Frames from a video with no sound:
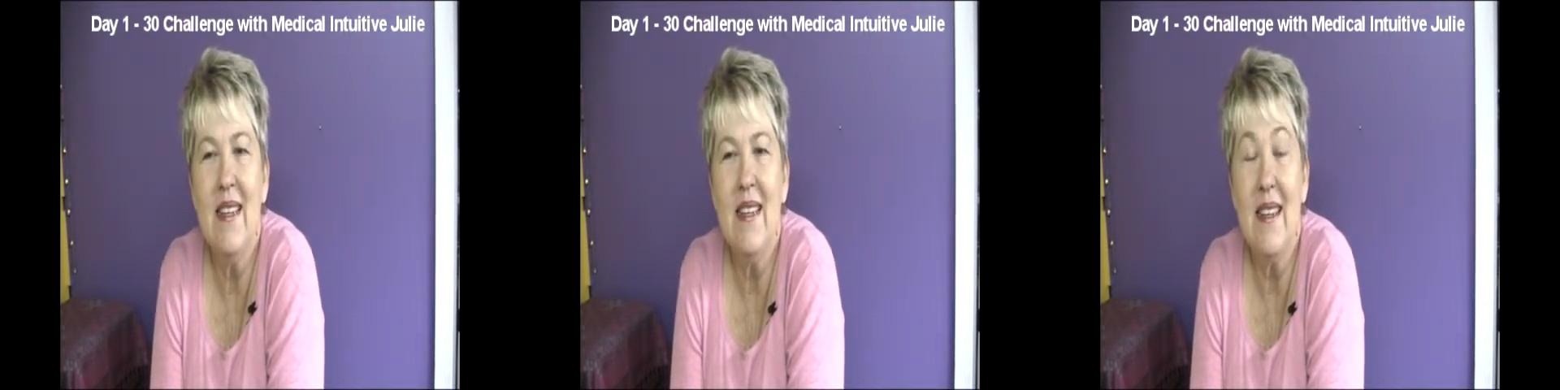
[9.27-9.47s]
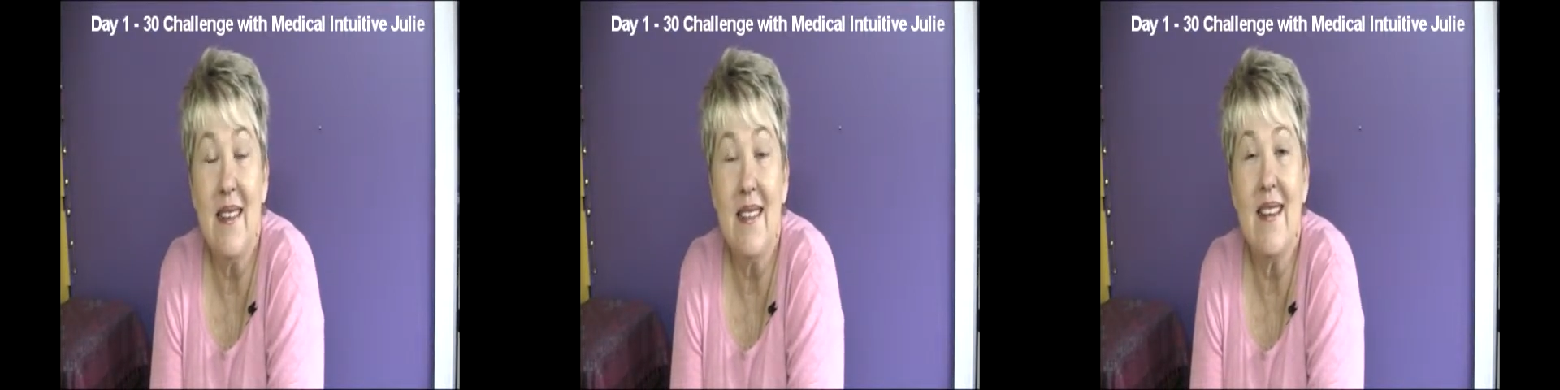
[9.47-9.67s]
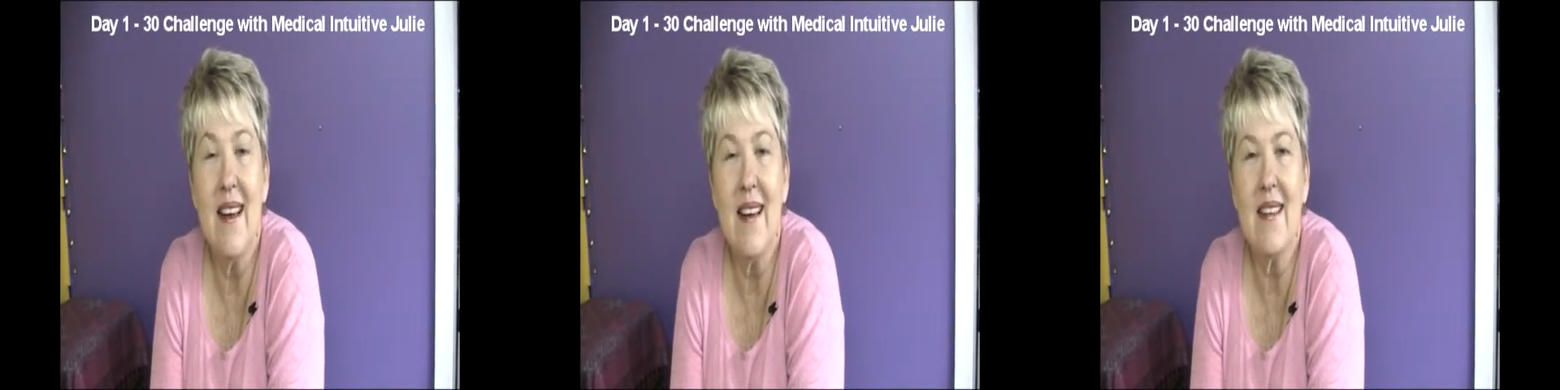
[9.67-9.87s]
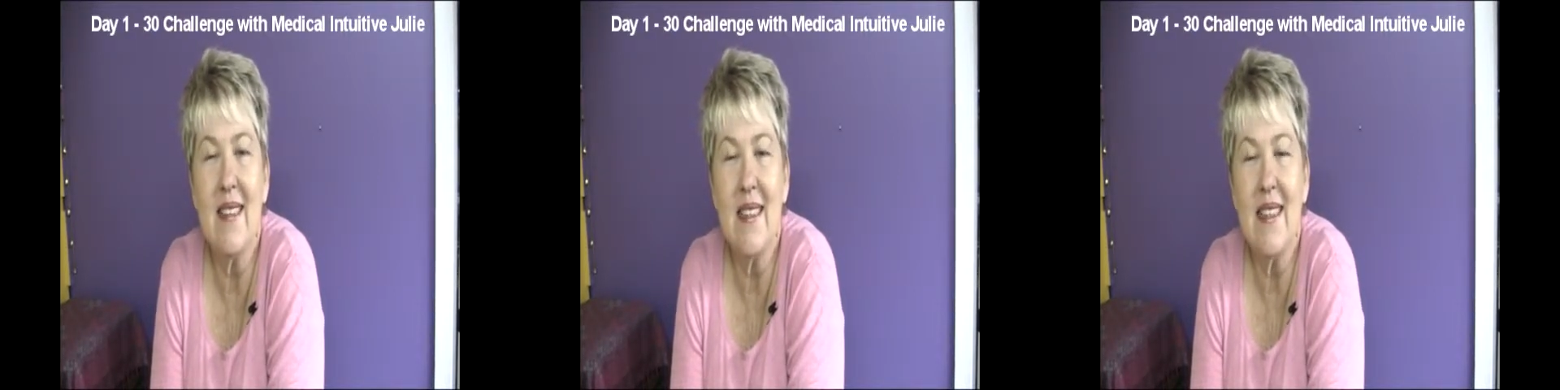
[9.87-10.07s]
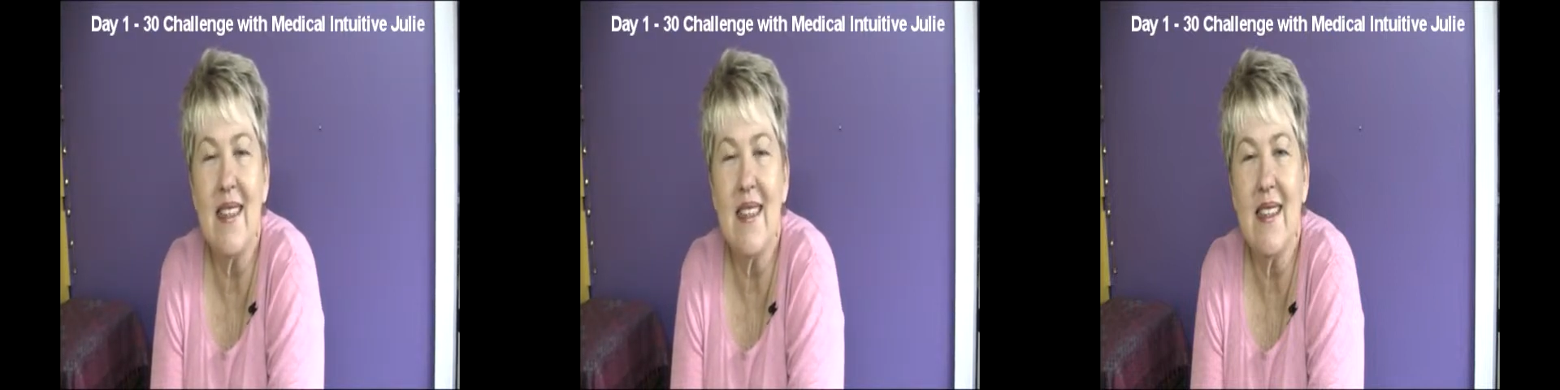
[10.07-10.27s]

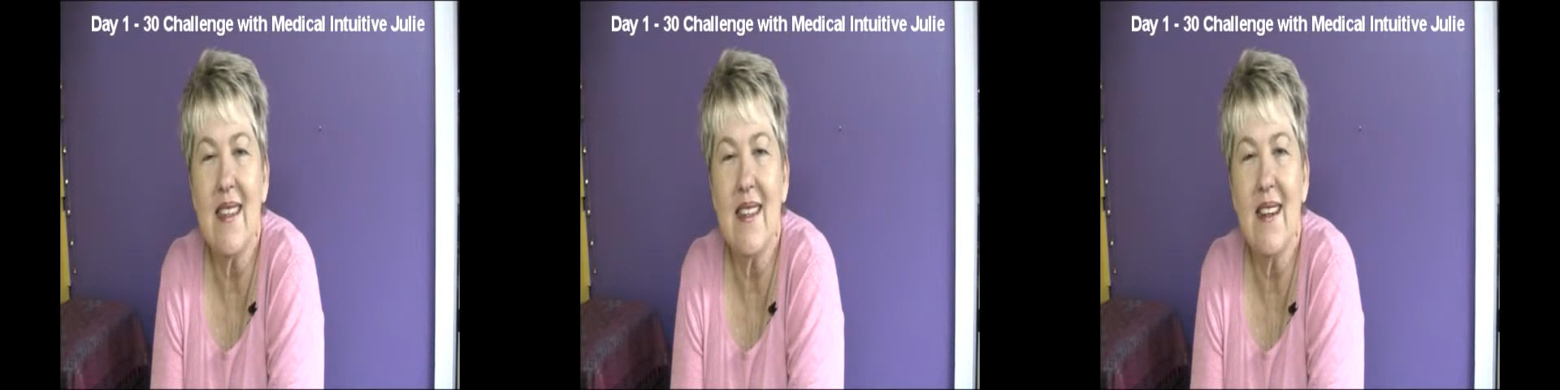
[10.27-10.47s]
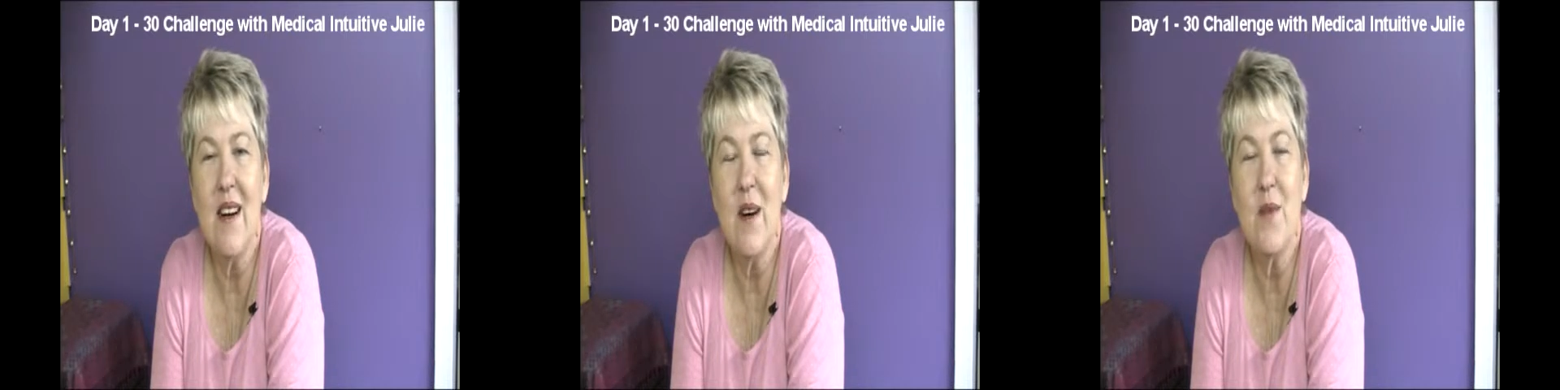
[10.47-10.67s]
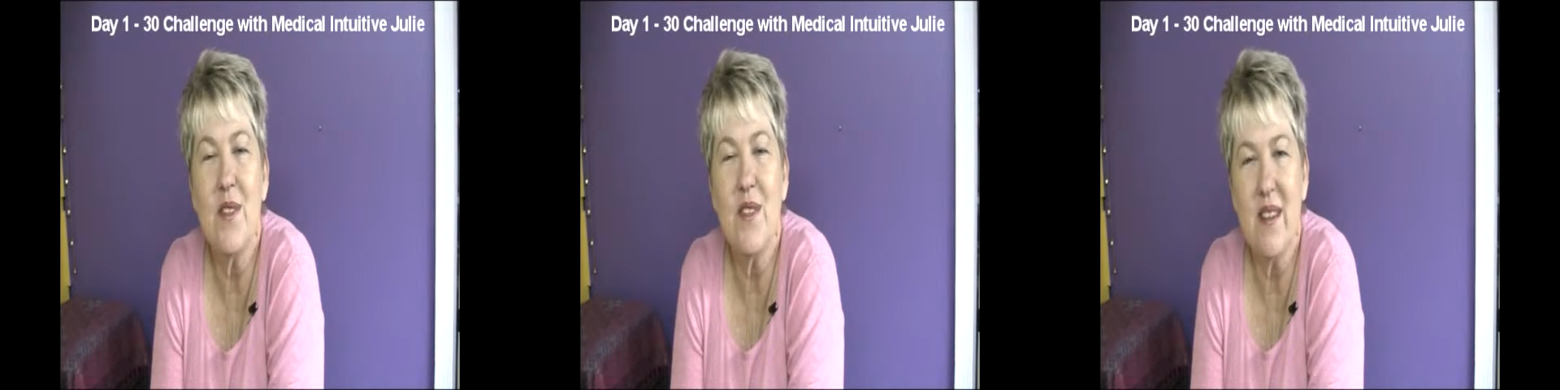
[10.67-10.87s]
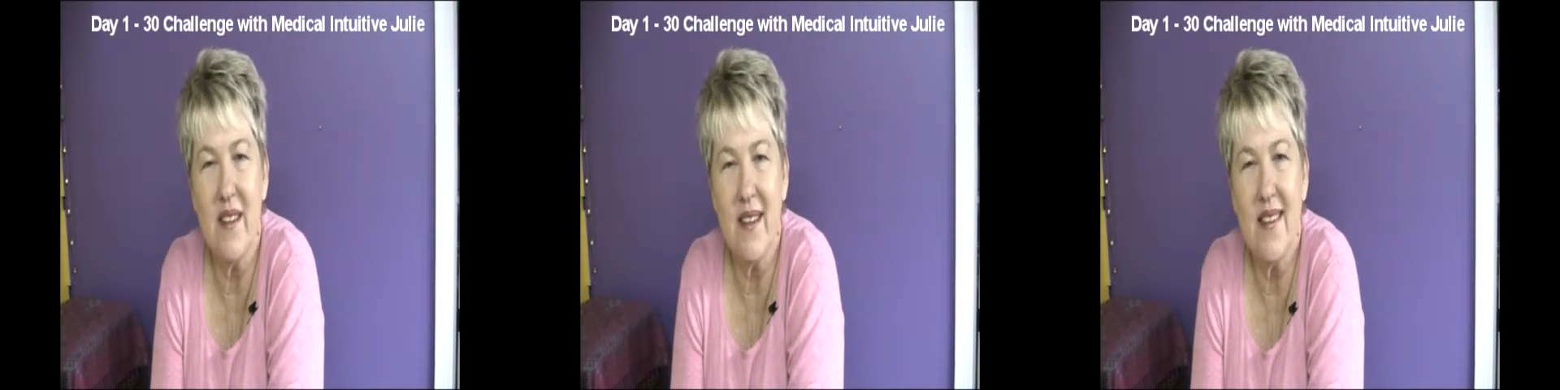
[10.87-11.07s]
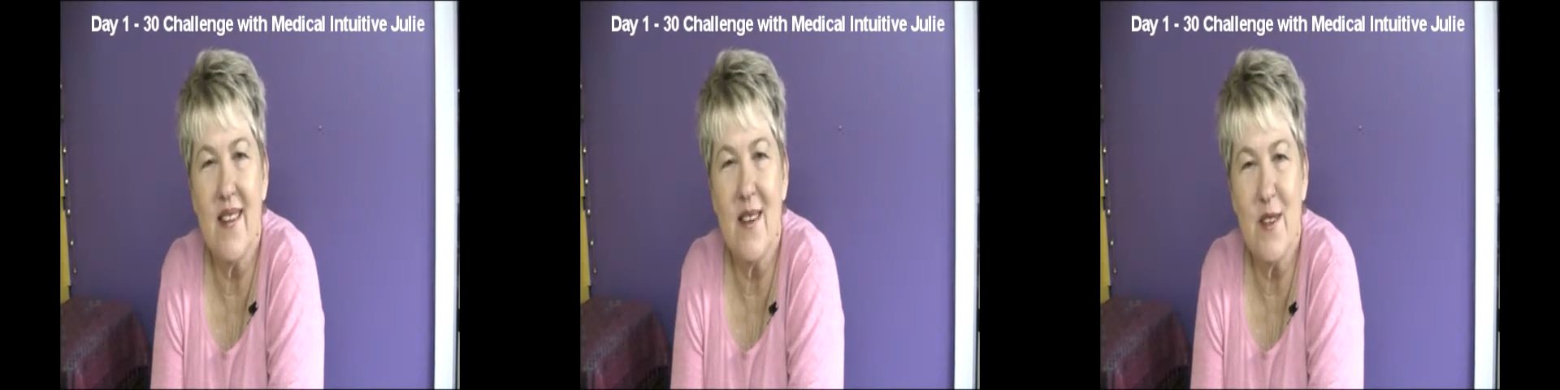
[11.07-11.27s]
Exactly. I was
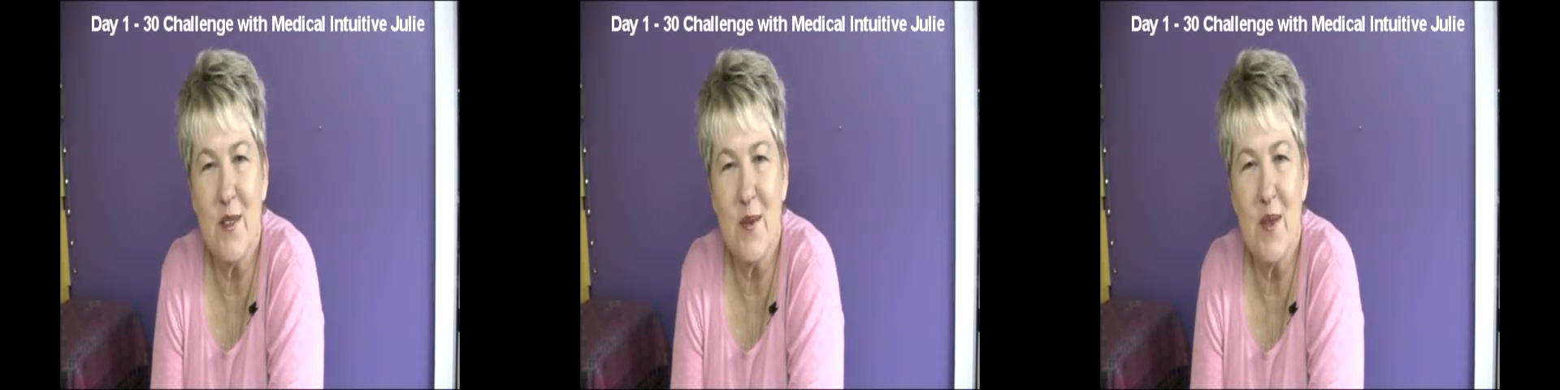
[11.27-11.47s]
diagnosed